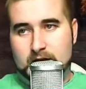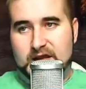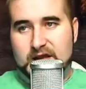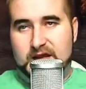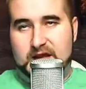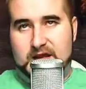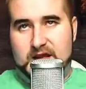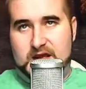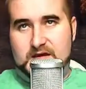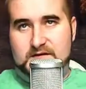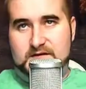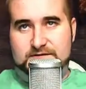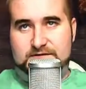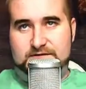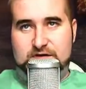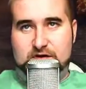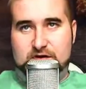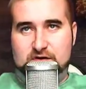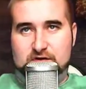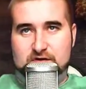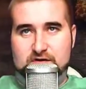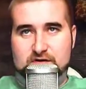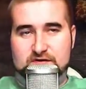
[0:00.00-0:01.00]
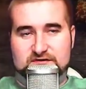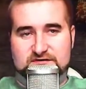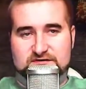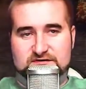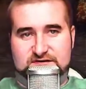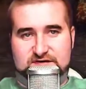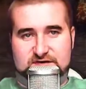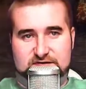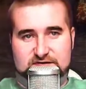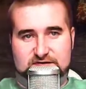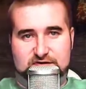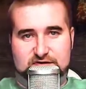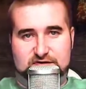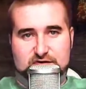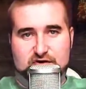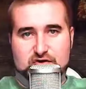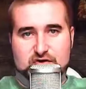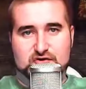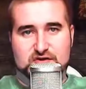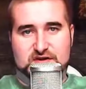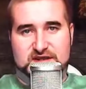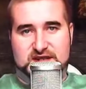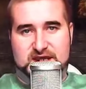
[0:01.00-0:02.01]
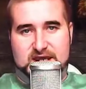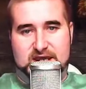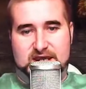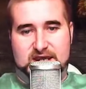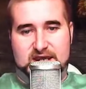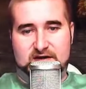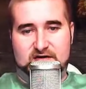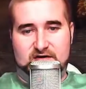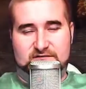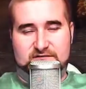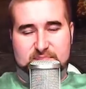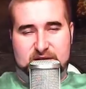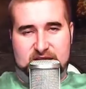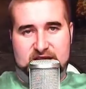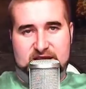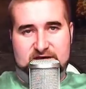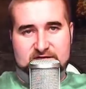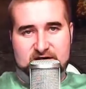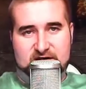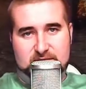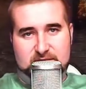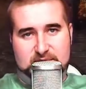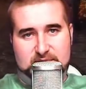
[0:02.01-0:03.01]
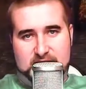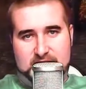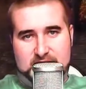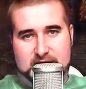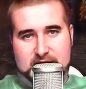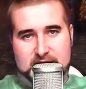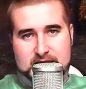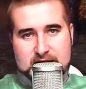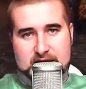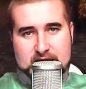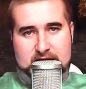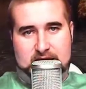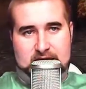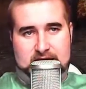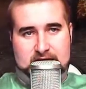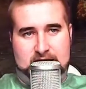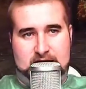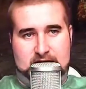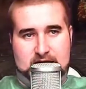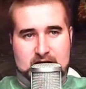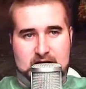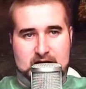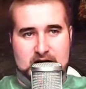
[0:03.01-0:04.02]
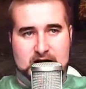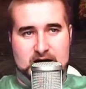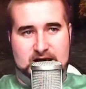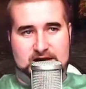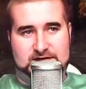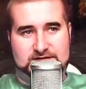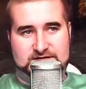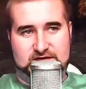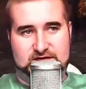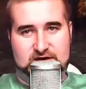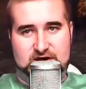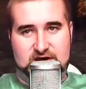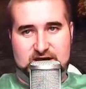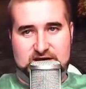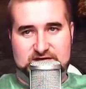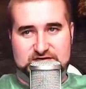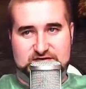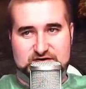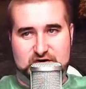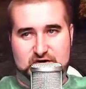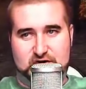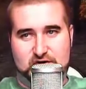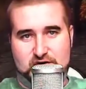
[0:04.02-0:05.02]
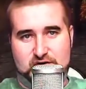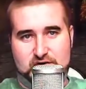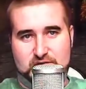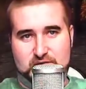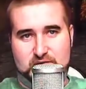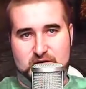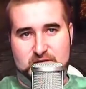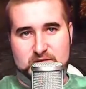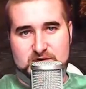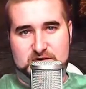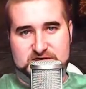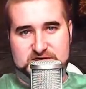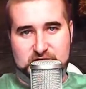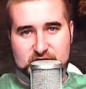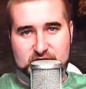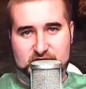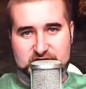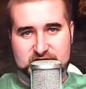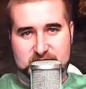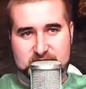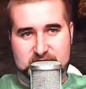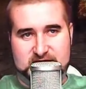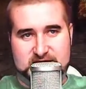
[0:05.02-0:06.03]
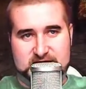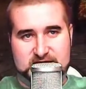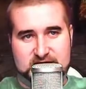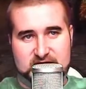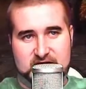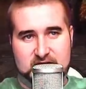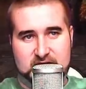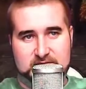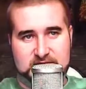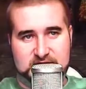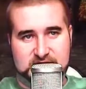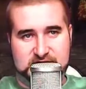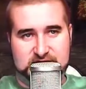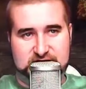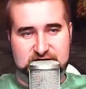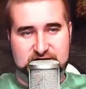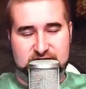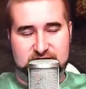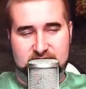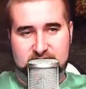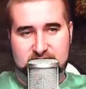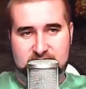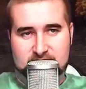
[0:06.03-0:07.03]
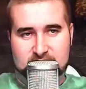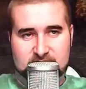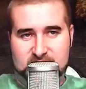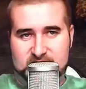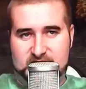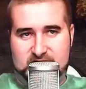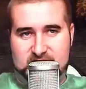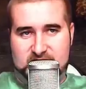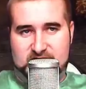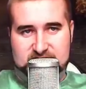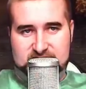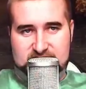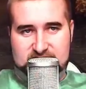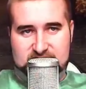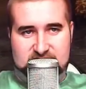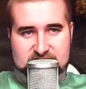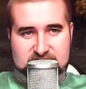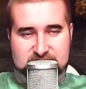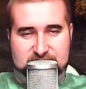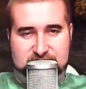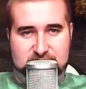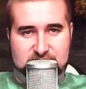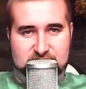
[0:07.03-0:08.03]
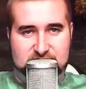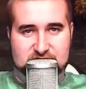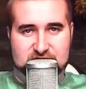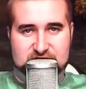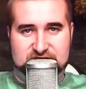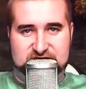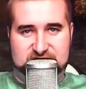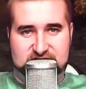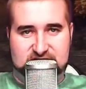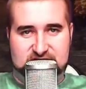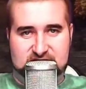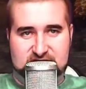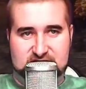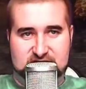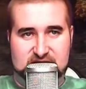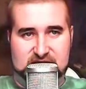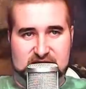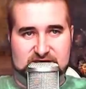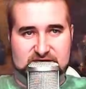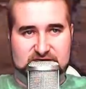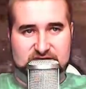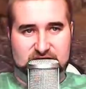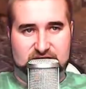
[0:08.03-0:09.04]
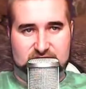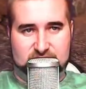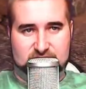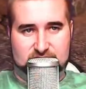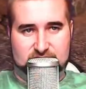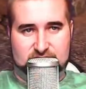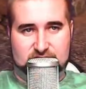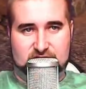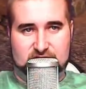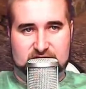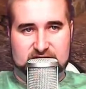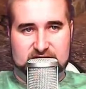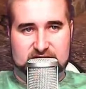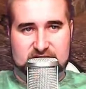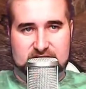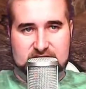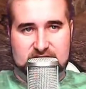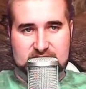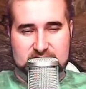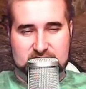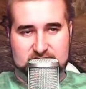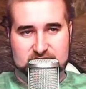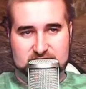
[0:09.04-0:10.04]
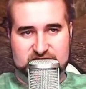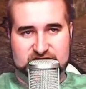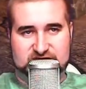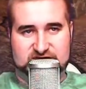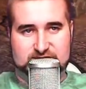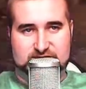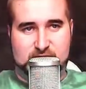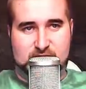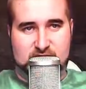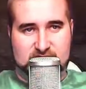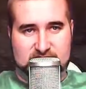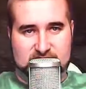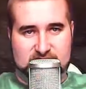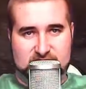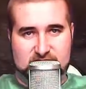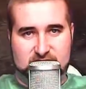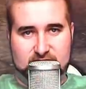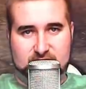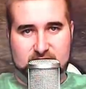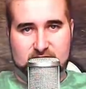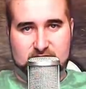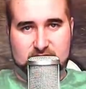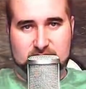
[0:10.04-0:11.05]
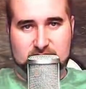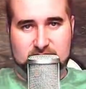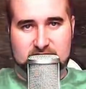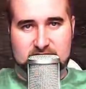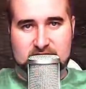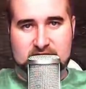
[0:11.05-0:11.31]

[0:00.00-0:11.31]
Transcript: Infused, the new king of PvP. Now, as I showed when we talked about the numbers, Infused is really in a good spot at the moment,